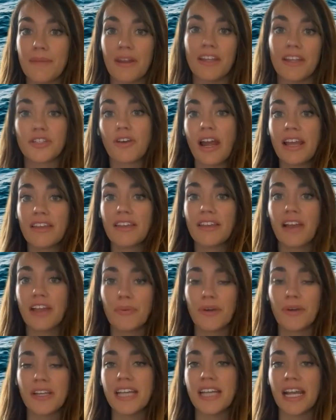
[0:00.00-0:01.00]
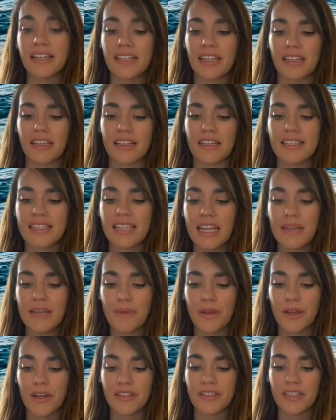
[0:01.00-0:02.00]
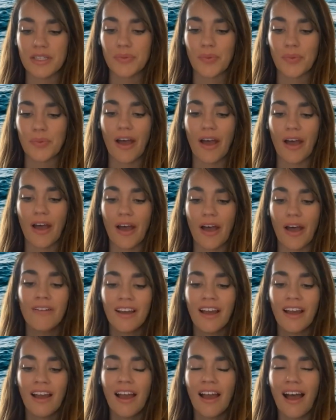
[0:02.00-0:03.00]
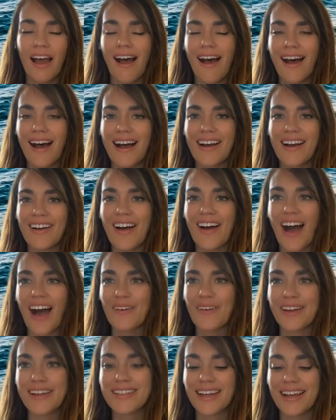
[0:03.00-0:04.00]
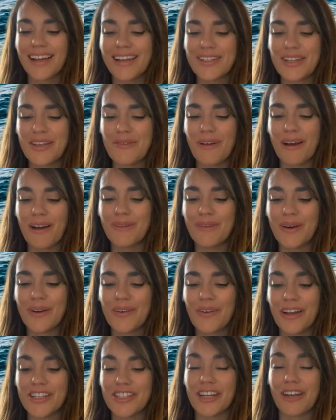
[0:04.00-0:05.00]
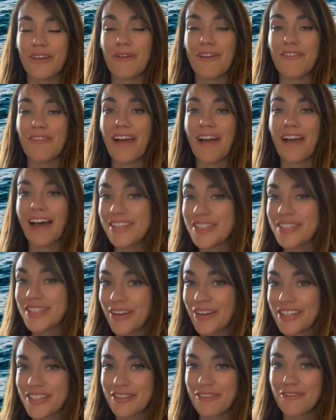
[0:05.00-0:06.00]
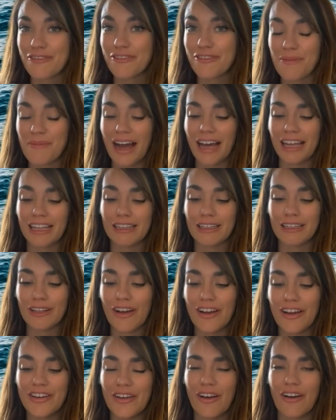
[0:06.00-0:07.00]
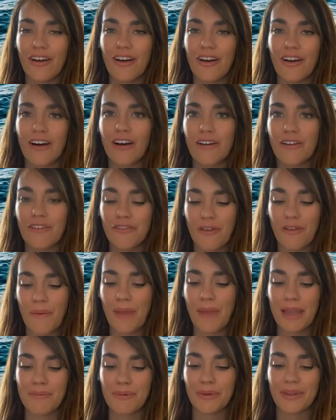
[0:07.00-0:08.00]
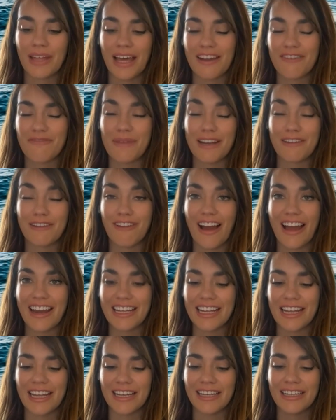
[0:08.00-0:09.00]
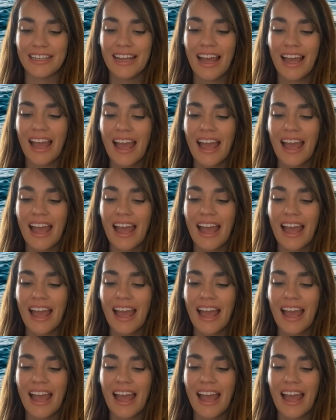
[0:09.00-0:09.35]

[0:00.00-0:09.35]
And it's great that you're protecting the seabirds as well. I wanted to ask you one more question. We've had this question from a lot of people that have been writing in.